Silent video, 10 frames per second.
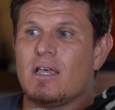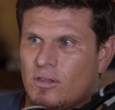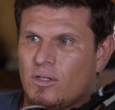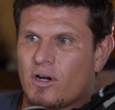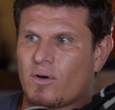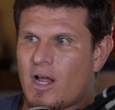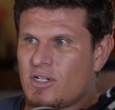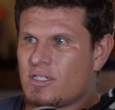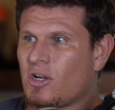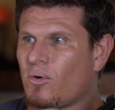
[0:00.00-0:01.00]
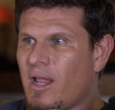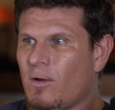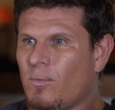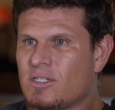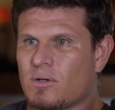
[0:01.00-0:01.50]
LunarCrush is a
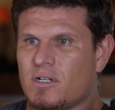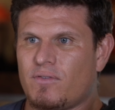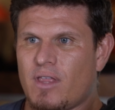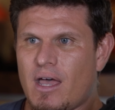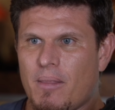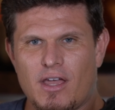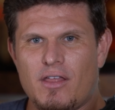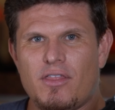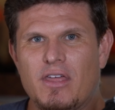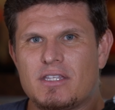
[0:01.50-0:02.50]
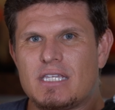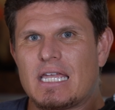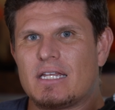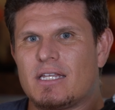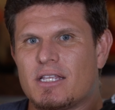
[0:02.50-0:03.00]
great resource for that. Another thing to
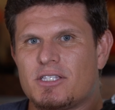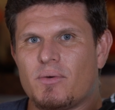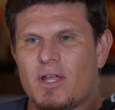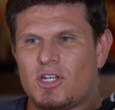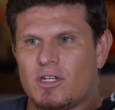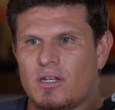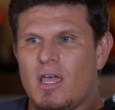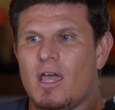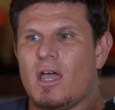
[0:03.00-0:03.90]
take into consideration